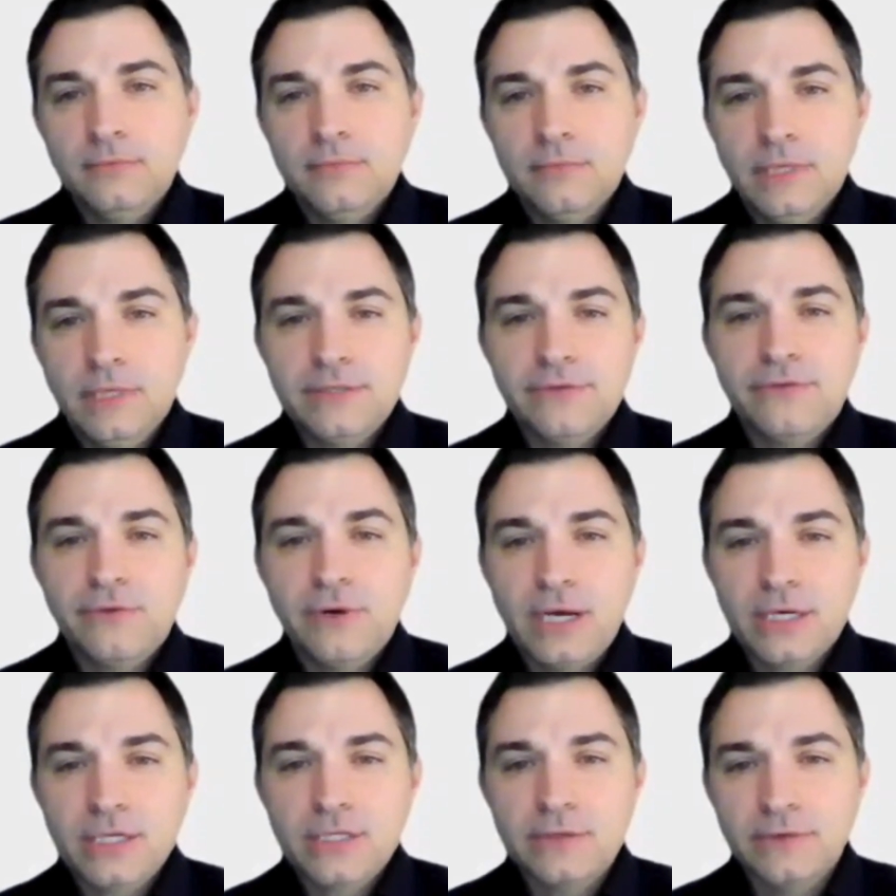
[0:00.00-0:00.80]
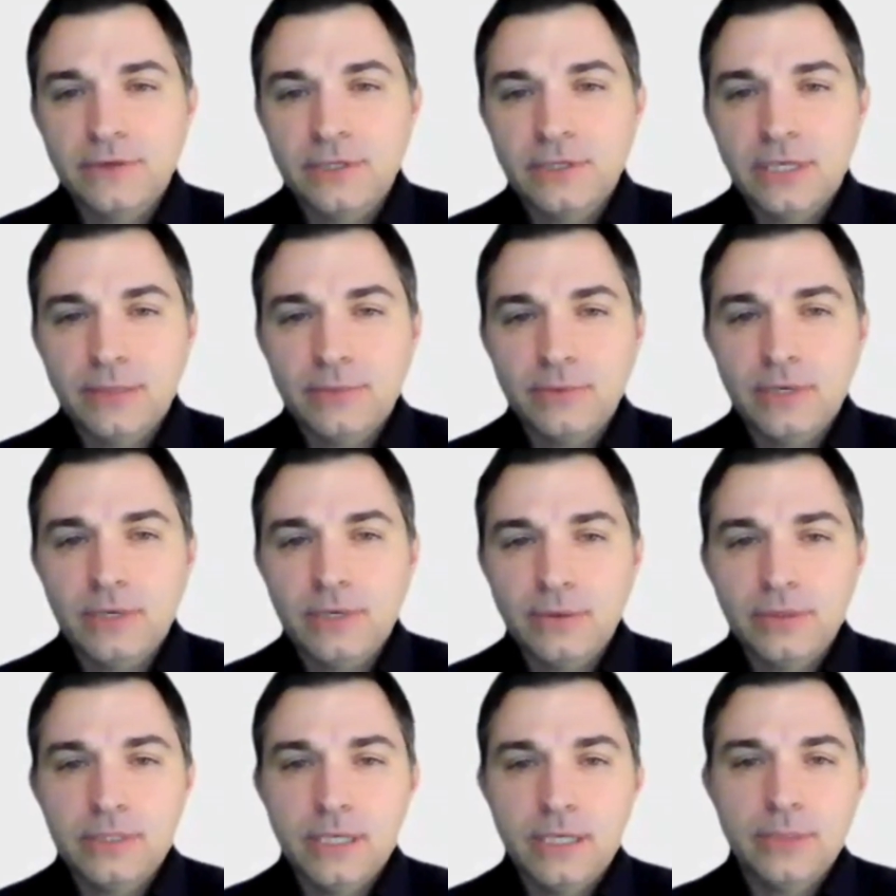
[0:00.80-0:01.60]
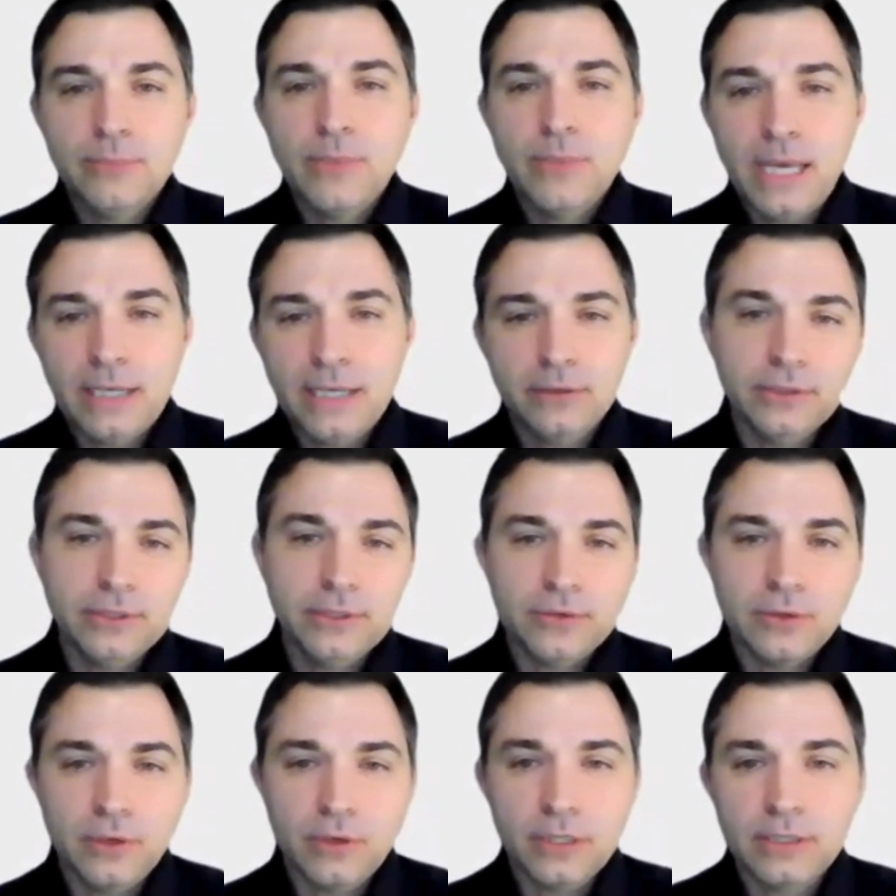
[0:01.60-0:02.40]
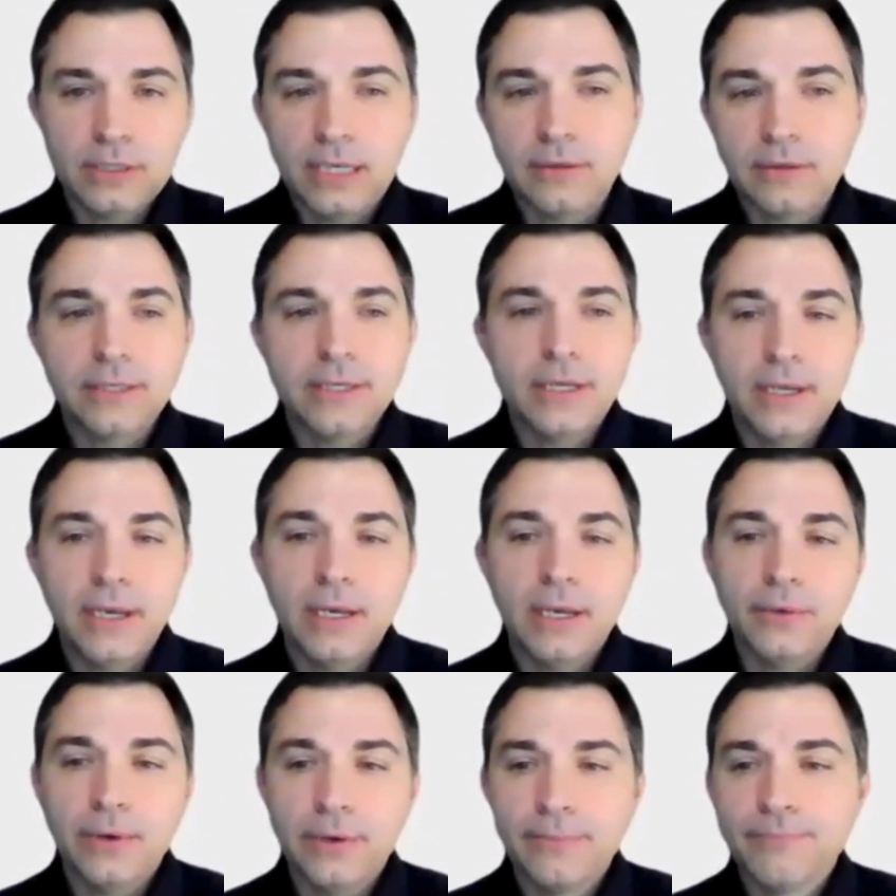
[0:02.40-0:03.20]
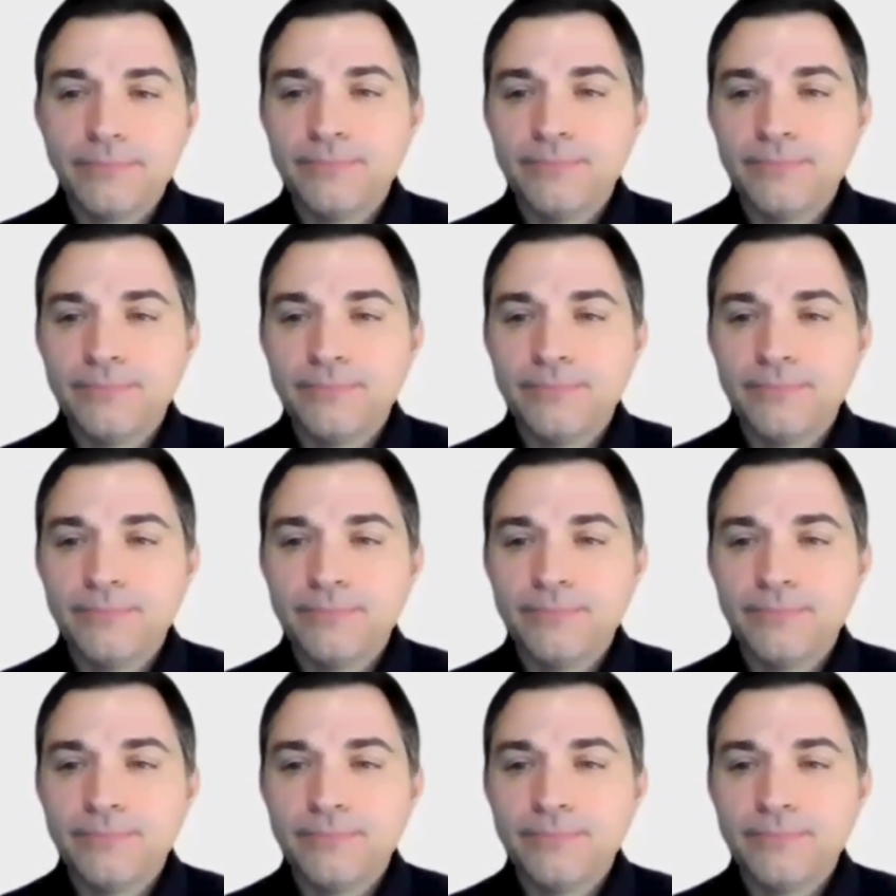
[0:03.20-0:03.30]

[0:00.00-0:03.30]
it's a fraction of the time that I would take manually drawing that line in anyway.